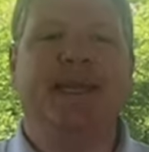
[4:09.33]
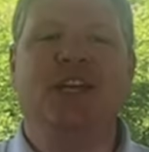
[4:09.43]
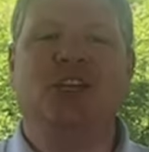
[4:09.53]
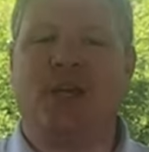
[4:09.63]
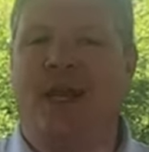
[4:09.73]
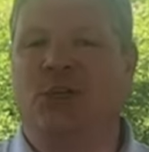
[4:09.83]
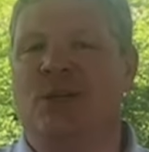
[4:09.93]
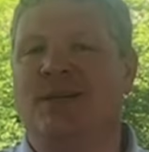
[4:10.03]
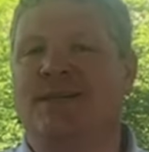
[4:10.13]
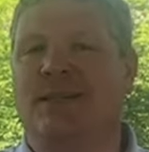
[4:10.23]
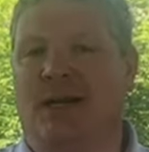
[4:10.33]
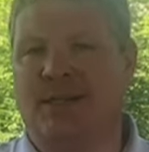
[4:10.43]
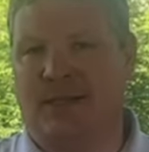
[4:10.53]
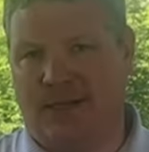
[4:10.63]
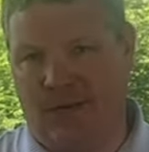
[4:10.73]
Each agent does
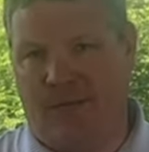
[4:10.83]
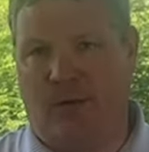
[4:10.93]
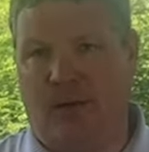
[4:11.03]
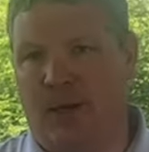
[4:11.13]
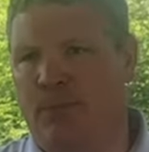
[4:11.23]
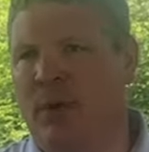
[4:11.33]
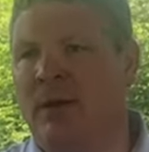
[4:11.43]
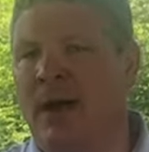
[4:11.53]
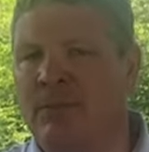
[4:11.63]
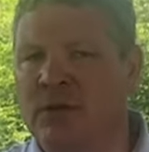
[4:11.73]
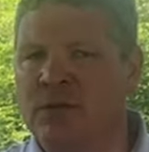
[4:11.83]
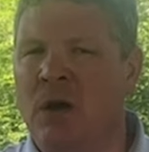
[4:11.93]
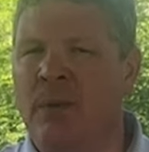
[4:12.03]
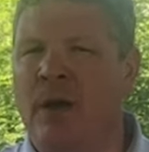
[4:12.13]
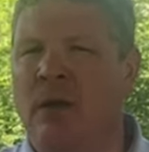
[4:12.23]
it differently, but I'm going to
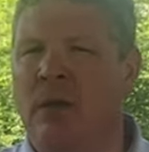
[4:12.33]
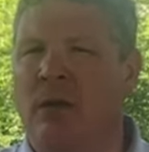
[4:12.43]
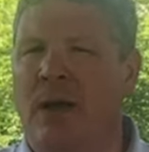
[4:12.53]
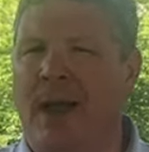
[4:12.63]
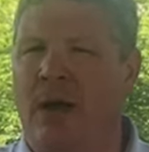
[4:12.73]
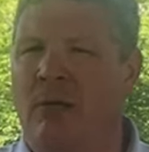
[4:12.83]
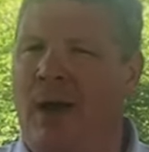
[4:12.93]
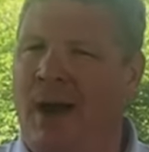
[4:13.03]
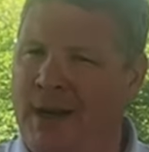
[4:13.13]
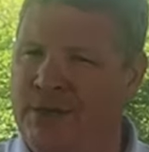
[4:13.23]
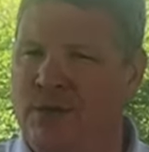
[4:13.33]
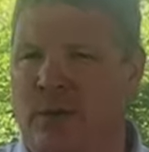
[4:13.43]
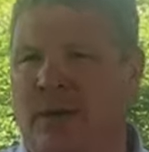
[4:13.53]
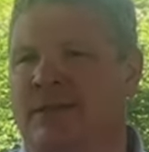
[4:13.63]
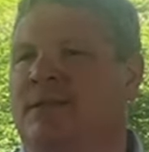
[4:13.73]
talk about a little how I do
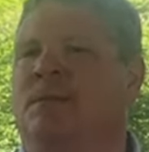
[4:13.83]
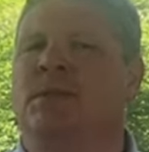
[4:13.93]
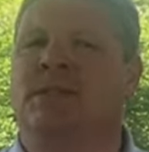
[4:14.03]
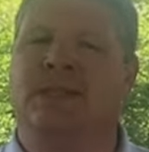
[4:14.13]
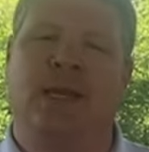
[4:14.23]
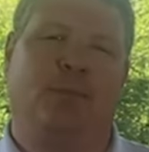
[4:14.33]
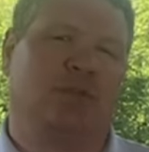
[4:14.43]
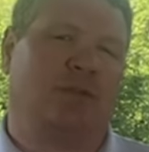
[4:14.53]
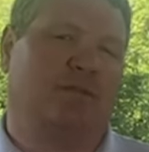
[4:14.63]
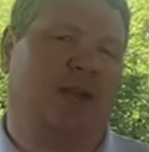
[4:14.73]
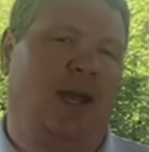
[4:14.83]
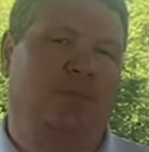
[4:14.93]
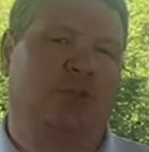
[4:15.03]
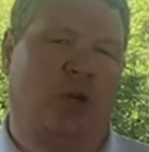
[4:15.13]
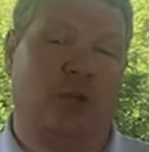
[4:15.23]
it as examples of time
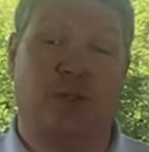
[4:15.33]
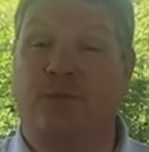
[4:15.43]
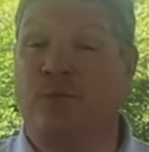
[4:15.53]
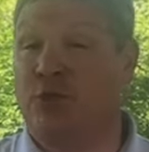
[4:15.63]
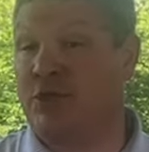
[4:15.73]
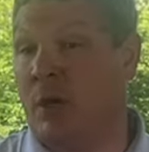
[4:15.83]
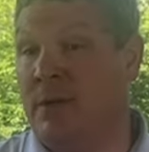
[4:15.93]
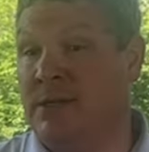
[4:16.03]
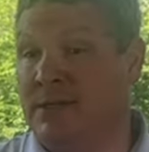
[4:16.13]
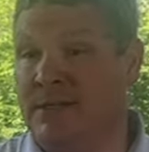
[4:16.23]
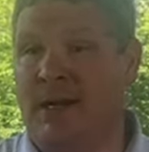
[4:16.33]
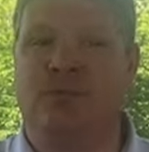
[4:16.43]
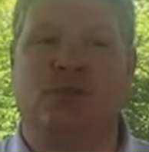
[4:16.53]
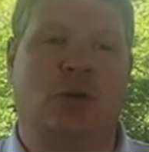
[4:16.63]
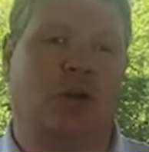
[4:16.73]
charges. For showings, the time
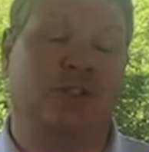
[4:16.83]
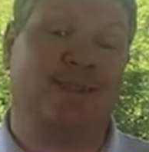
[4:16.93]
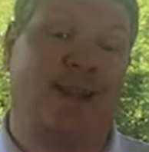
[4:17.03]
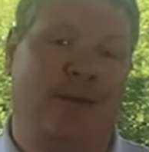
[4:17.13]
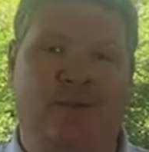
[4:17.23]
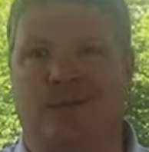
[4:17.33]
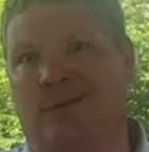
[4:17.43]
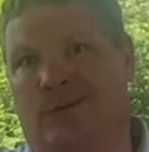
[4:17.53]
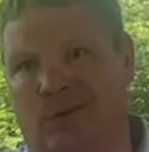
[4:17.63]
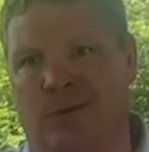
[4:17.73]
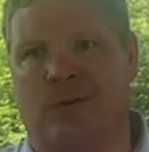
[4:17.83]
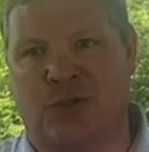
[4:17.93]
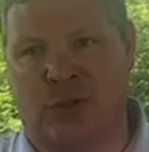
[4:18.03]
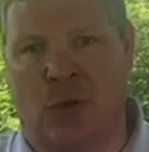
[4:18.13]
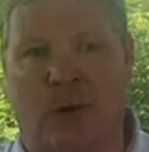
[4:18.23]
charge is obviously during the
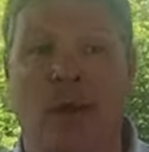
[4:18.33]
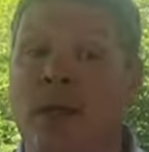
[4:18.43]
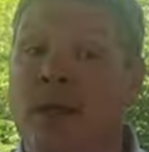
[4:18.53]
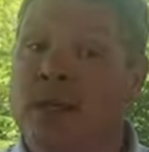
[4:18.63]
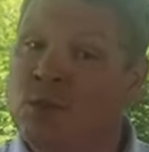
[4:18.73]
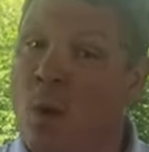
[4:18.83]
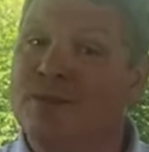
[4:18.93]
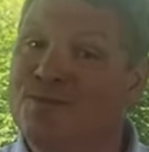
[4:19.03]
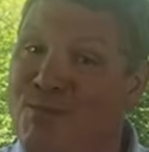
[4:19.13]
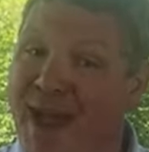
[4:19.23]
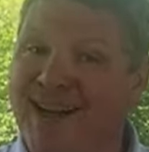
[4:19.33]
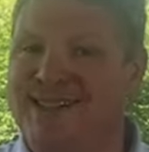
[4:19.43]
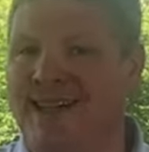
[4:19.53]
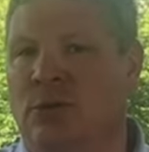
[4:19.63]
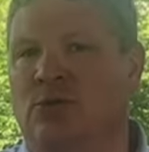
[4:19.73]
showing, as well as
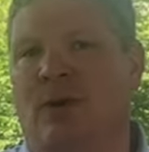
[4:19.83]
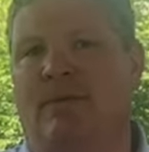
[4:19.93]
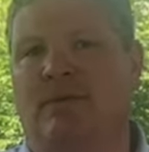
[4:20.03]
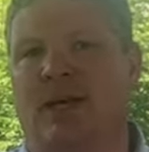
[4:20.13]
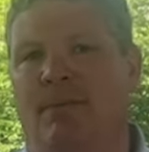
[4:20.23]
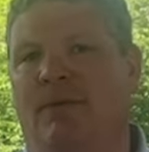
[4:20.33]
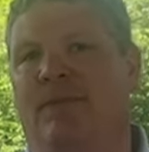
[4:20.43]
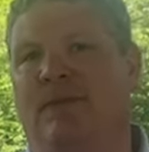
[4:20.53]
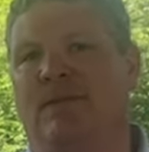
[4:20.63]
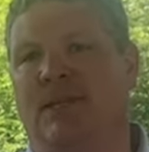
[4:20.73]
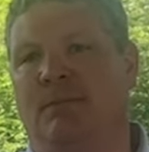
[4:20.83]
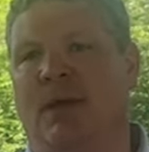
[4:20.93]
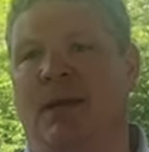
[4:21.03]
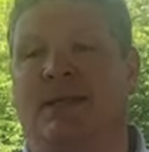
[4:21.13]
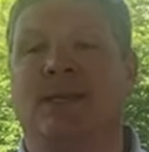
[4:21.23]
maxed out travel time of 15
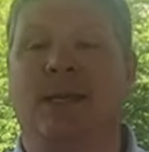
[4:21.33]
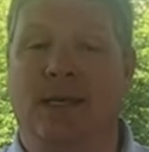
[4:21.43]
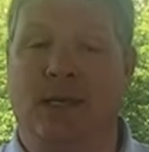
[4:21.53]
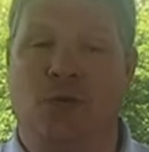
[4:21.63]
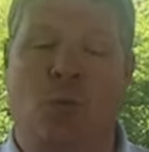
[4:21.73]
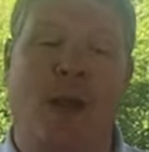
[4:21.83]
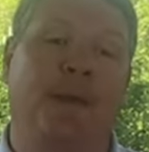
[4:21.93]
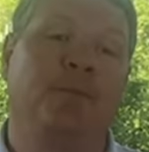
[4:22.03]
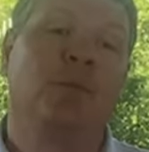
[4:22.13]
minutes each way.